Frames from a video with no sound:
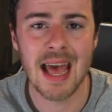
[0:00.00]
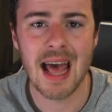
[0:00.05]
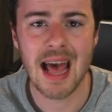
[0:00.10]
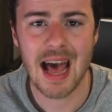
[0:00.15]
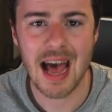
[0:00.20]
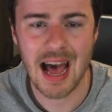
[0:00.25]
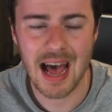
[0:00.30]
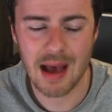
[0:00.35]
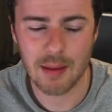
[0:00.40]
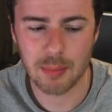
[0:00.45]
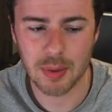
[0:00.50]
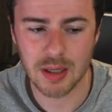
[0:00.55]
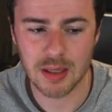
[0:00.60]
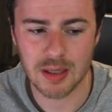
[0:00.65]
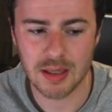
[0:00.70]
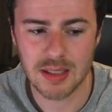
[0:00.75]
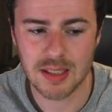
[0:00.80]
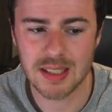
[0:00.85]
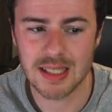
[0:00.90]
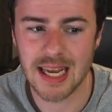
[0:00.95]

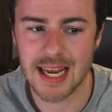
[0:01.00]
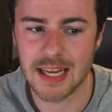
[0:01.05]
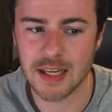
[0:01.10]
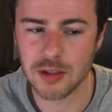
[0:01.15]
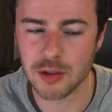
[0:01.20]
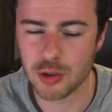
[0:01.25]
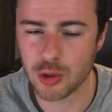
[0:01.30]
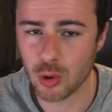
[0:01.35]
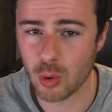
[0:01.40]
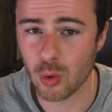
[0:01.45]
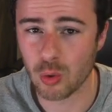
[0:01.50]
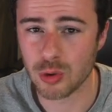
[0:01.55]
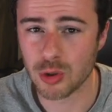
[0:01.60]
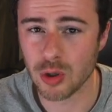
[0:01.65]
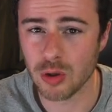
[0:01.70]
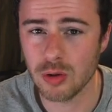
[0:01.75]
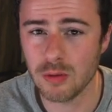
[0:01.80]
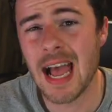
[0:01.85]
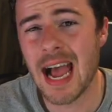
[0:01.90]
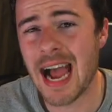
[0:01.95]
happiness in
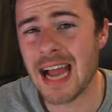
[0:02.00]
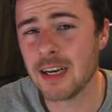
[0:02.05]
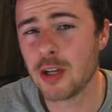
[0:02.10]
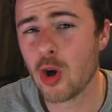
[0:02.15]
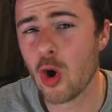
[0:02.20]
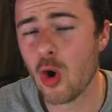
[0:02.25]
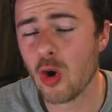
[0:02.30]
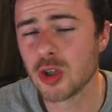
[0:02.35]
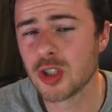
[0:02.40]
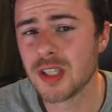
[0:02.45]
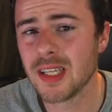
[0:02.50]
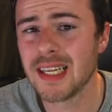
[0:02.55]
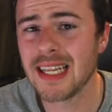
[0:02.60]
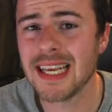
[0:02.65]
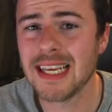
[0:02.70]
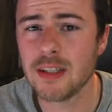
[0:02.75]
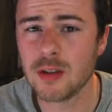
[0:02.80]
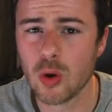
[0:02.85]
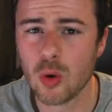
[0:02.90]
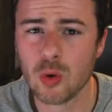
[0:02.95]
total and costed
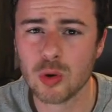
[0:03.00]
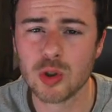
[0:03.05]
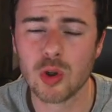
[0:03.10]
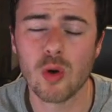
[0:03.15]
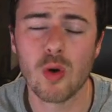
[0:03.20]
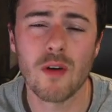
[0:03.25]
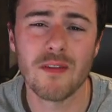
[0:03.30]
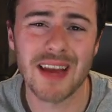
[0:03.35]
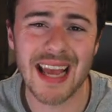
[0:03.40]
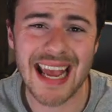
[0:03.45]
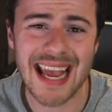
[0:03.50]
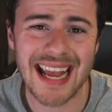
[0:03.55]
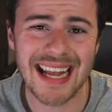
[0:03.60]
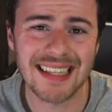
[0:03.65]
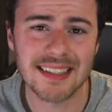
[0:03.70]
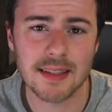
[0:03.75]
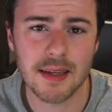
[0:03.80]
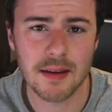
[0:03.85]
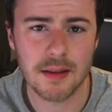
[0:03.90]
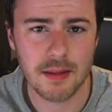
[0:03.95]
a total of
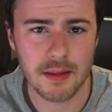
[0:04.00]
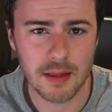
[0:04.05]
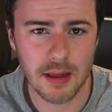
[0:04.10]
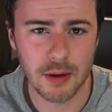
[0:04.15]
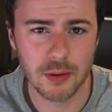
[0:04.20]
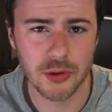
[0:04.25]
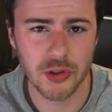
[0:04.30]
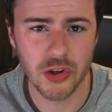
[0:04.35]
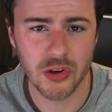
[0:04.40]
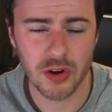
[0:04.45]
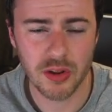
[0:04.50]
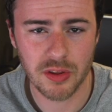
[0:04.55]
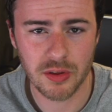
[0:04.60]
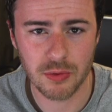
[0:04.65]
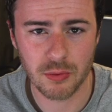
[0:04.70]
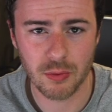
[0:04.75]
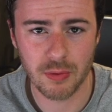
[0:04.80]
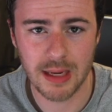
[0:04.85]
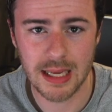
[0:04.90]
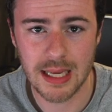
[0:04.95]

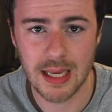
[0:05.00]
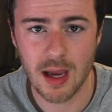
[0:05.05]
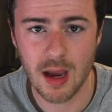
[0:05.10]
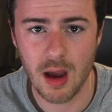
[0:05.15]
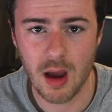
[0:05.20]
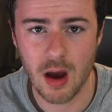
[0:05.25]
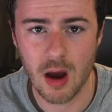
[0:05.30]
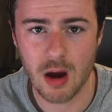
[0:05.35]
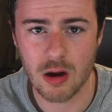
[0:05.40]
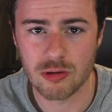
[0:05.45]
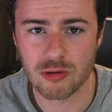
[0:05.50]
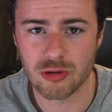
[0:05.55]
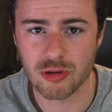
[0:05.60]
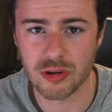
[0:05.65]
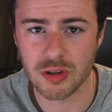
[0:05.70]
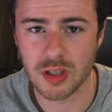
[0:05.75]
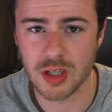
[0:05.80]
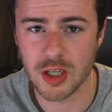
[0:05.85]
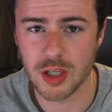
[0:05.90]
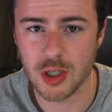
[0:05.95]

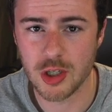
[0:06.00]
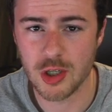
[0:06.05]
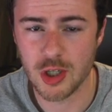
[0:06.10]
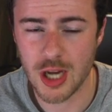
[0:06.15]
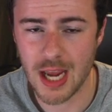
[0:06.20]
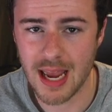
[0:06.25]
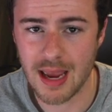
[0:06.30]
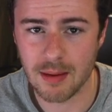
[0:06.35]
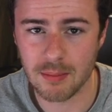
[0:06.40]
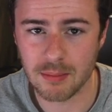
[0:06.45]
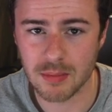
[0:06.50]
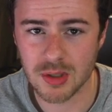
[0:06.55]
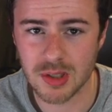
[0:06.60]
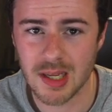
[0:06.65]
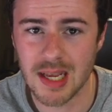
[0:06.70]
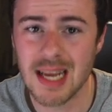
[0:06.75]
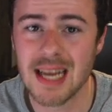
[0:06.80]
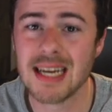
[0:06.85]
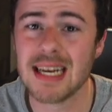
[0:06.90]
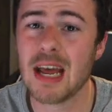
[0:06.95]
8,300 gems.
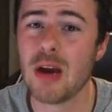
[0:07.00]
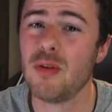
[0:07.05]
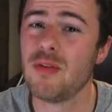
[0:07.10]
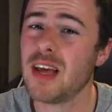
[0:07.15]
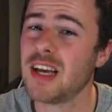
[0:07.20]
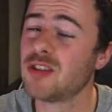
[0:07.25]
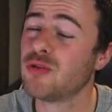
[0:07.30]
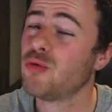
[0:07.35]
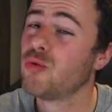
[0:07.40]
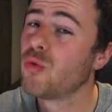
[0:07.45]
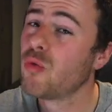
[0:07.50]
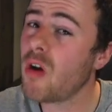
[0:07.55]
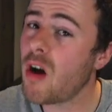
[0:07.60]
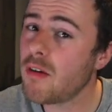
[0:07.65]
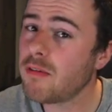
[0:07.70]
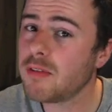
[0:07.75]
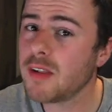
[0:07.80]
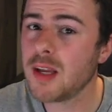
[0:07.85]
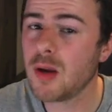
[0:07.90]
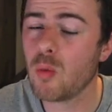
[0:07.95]
Now this
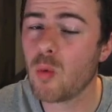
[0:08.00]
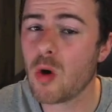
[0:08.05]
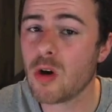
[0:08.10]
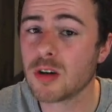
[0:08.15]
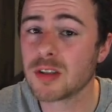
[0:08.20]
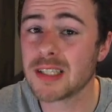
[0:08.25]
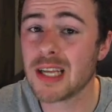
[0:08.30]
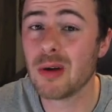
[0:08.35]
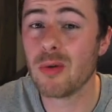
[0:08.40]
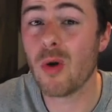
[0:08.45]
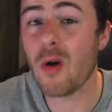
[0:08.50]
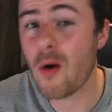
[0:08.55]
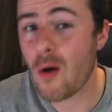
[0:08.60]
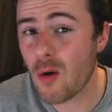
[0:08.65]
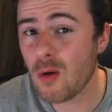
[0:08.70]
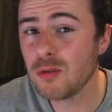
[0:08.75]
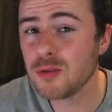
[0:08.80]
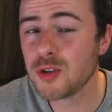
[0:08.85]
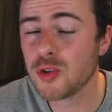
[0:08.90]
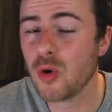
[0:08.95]
roughly works out
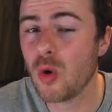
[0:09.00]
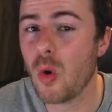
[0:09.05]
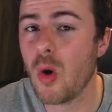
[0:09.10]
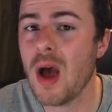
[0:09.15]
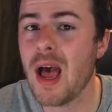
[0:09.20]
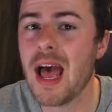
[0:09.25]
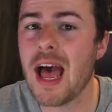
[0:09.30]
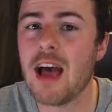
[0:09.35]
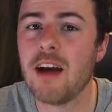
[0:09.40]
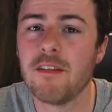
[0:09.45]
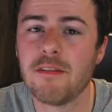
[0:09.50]
also at